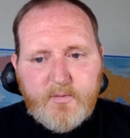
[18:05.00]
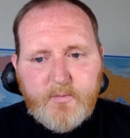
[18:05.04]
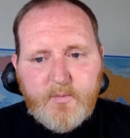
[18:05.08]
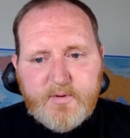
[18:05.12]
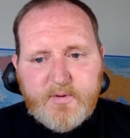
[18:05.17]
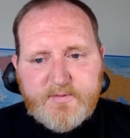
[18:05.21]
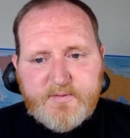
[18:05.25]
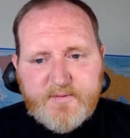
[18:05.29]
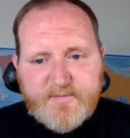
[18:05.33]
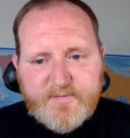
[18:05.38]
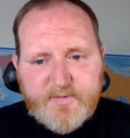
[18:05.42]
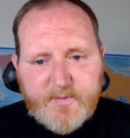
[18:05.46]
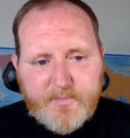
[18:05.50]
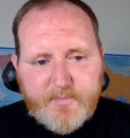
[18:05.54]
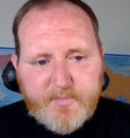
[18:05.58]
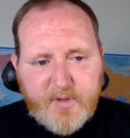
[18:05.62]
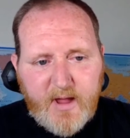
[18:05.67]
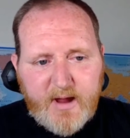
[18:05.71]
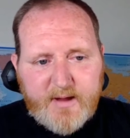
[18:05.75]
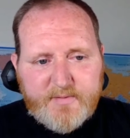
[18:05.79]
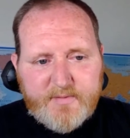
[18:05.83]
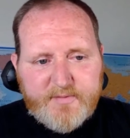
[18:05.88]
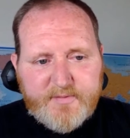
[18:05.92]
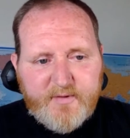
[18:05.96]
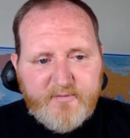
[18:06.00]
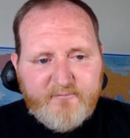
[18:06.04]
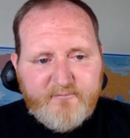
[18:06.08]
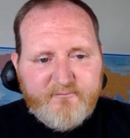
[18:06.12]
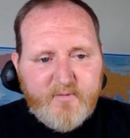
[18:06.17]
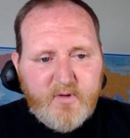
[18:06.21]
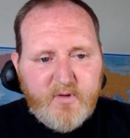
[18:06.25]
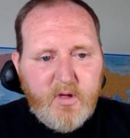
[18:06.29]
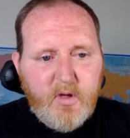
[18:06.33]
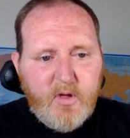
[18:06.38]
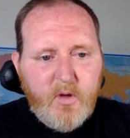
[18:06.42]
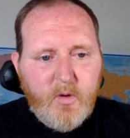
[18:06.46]
which is the plaintiff,
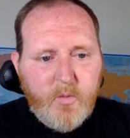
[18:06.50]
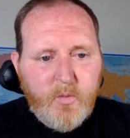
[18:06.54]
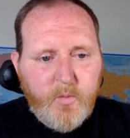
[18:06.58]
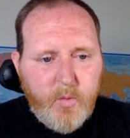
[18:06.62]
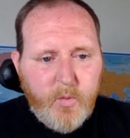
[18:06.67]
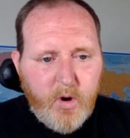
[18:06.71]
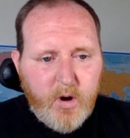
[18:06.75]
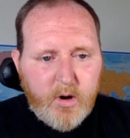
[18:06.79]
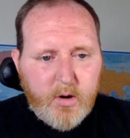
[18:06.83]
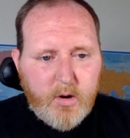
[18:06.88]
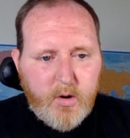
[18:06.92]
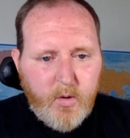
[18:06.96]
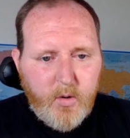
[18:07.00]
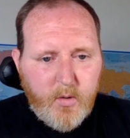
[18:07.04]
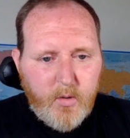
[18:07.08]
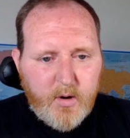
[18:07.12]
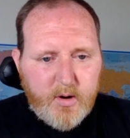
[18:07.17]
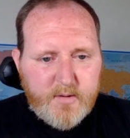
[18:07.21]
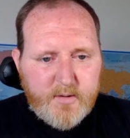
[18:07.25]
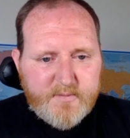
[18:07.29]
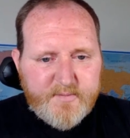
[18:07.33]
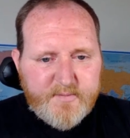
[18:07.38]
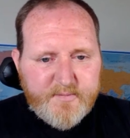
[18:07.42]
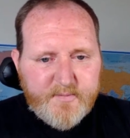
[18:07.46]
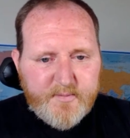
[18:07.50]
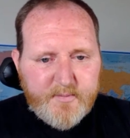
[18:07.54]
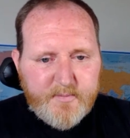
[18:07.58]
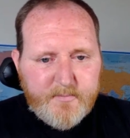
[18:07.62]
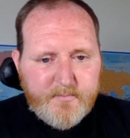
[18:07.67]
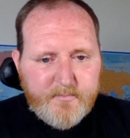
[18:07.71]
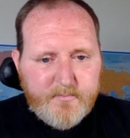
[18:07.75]
Workhorse,